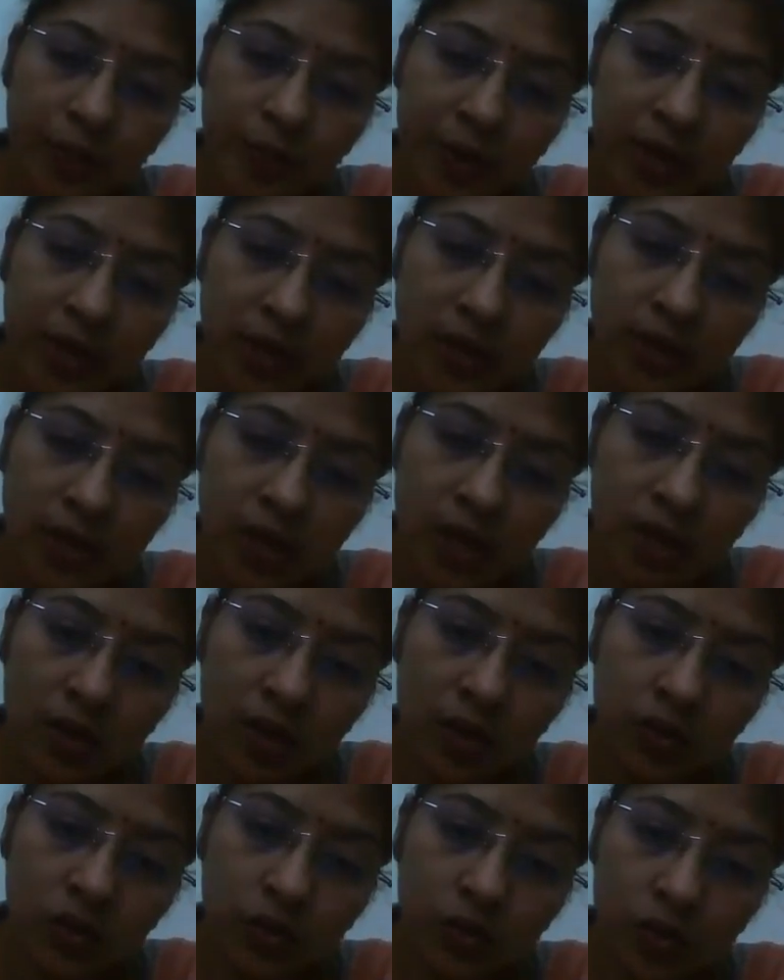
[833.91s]
pregnancy
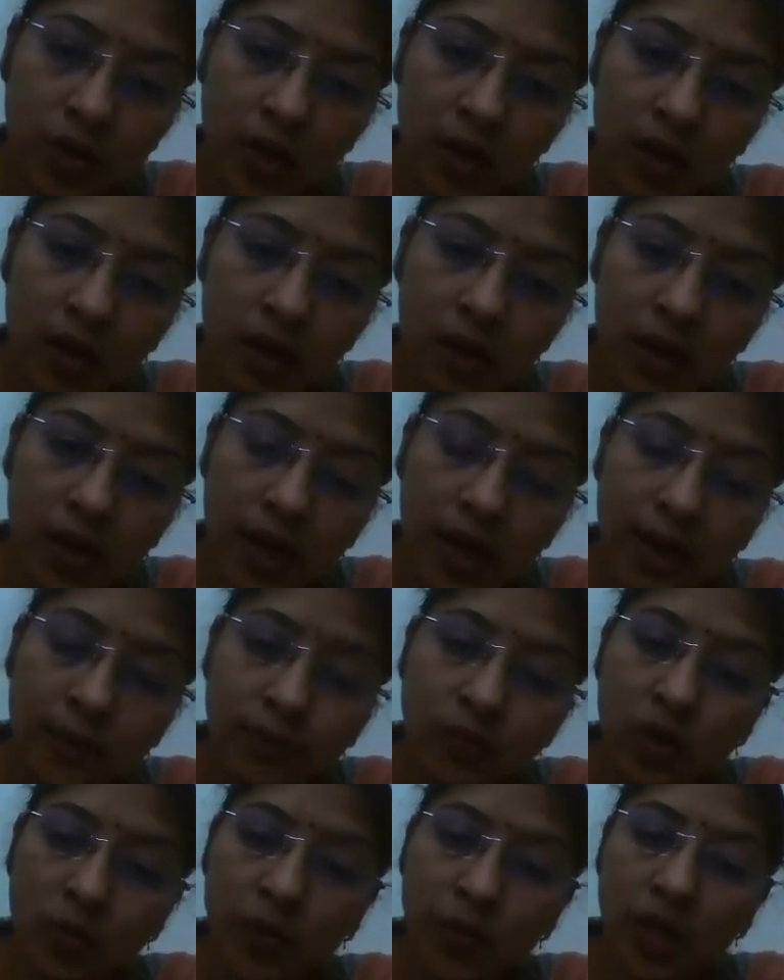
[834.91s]
occurs through the
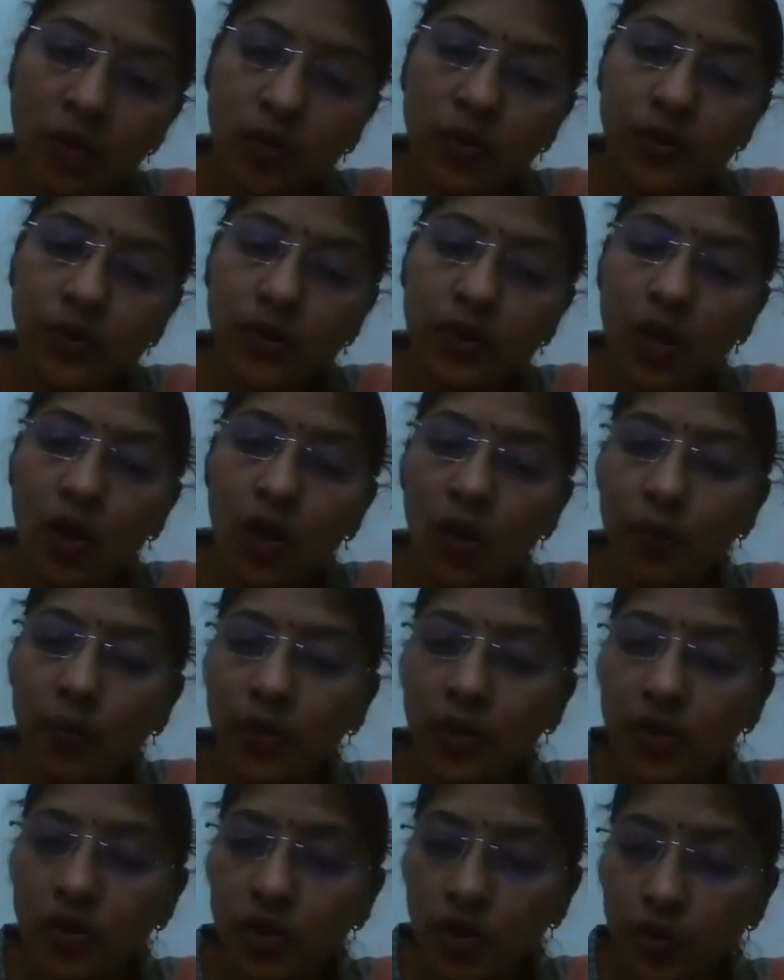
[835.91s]
abdominal ostia of
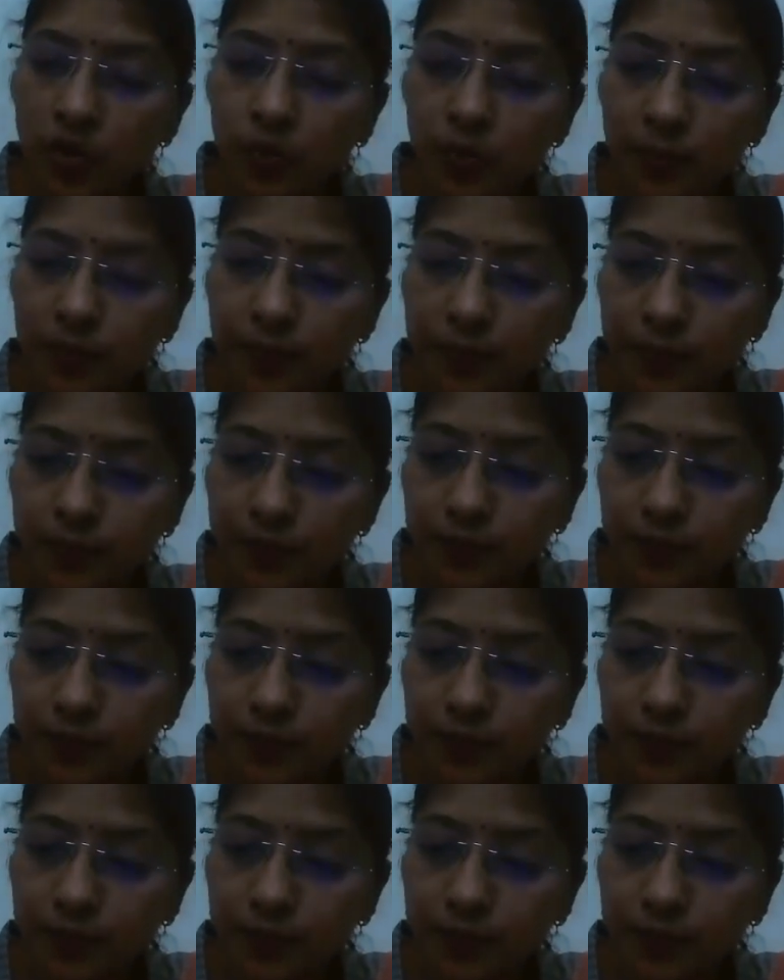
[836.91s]
the tube.